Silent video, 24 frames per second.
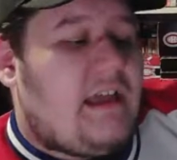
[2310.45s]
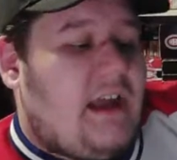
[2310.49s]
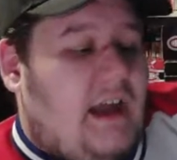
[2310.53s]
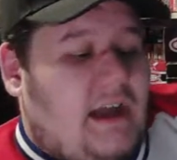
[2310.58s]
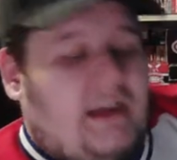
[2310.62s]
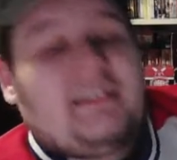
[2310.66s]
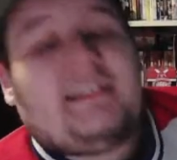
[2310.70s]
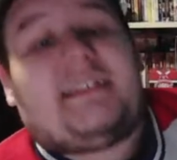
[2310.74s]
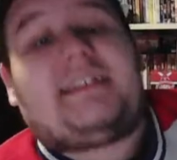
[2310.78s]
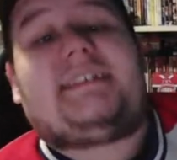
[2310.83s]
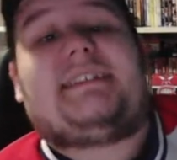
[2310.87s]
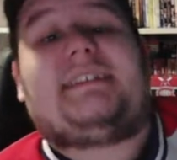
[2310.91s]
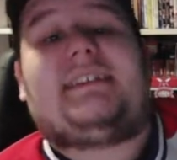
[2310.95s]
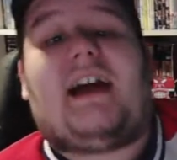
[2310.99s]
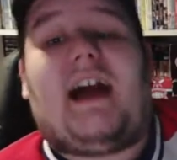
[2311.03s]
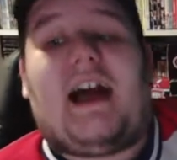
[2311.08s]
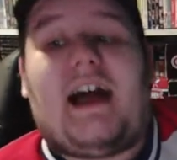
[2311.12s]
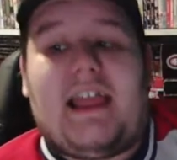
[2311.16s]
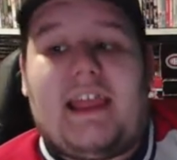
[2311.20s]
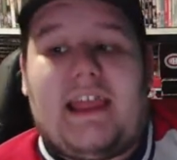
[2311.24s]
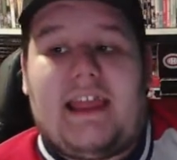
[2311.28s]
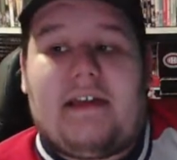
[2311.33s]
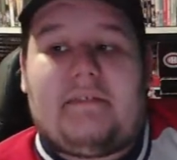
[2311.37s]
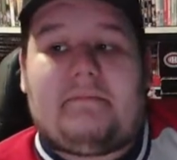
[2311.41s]
Unless
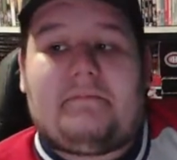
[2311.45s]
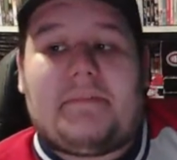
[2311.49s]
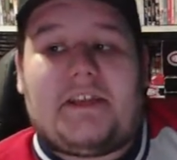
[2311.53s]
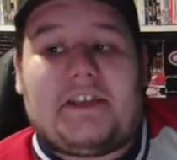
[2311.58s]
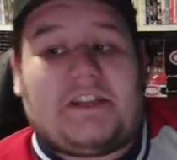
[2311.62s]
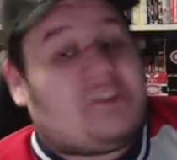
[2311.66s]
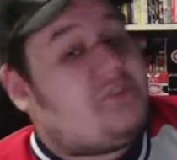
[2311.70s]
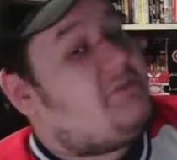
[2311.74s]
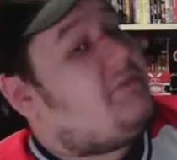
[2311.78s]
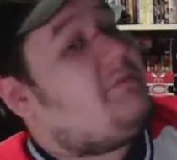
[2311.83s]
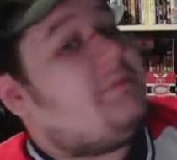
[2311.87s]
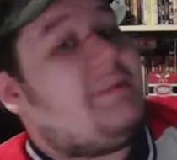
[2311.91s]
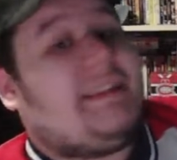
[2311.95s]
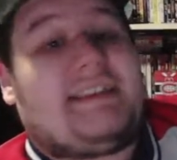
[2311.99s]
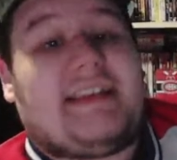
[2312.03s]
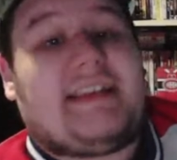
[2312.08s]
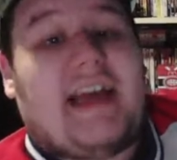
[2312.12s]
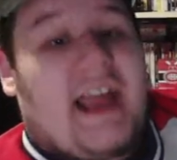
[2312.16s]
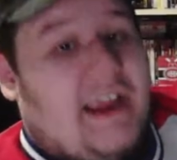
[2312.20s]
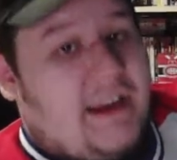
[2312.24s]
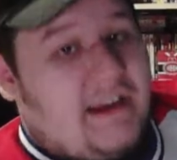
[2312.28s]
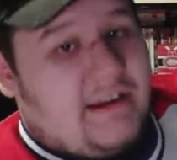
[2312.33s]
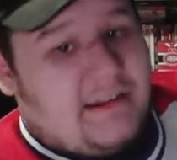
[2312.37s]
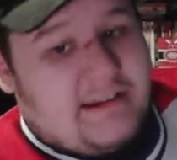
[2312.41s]
I am extremely
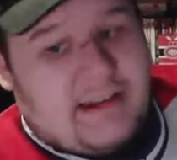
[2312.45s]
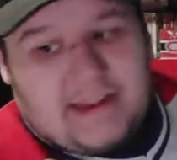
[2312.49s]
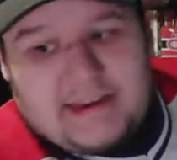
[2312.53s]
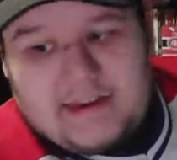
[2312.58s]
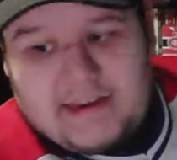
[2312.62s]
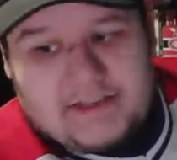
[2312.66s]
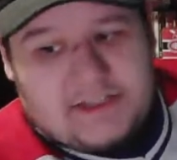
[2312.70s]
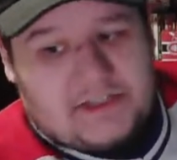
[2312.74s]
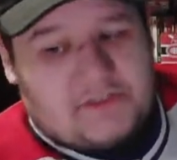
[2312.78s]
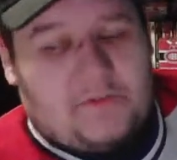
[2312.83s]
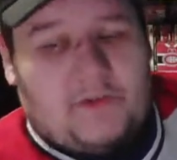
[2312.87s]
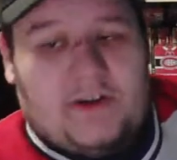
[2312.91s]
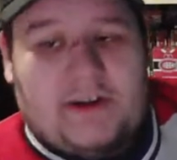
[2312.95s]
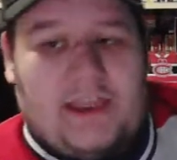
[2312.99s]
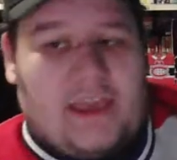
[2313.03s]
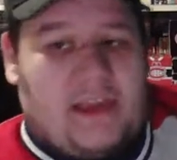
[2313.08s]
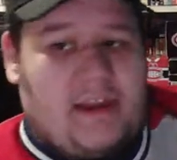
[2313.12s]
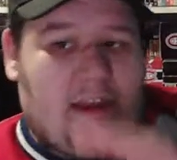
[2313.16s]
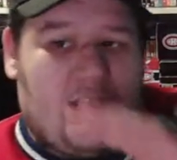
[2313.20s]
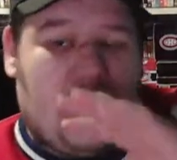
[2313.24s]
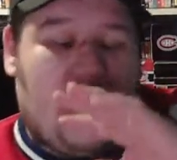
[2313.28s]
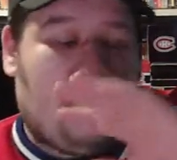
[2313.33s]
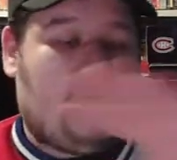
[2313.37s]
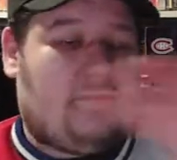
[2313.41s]
tired and I just want to get
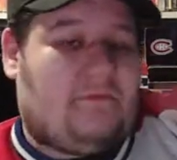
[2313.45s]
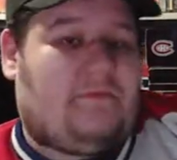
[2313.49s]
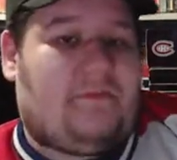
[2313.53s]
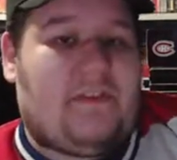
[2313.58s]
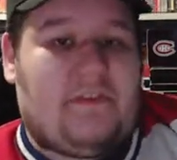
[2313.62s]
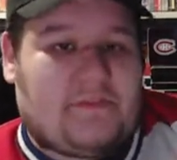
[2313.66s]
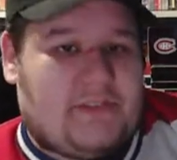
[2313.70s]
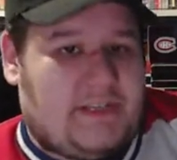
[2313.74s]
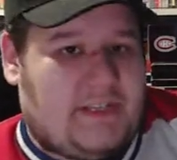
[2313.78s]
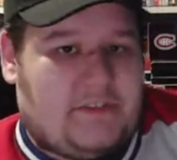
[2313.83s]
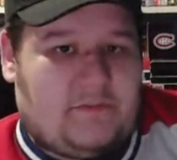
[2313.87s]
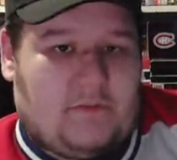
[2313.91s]
it out in 15,